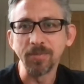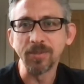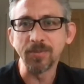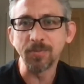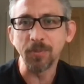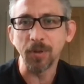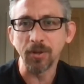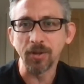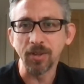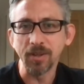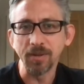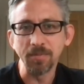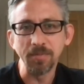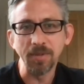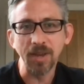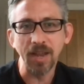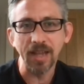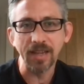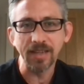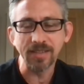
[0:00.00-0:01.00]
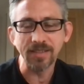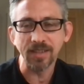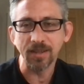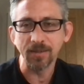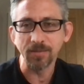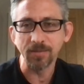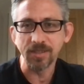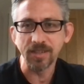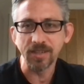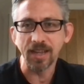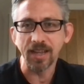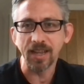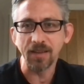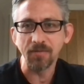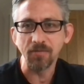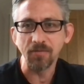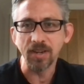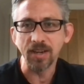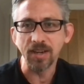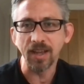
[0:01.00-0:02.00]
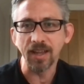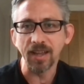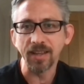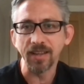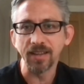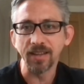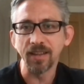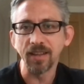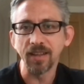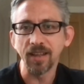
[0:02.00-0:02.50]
spoken 8 times a day every day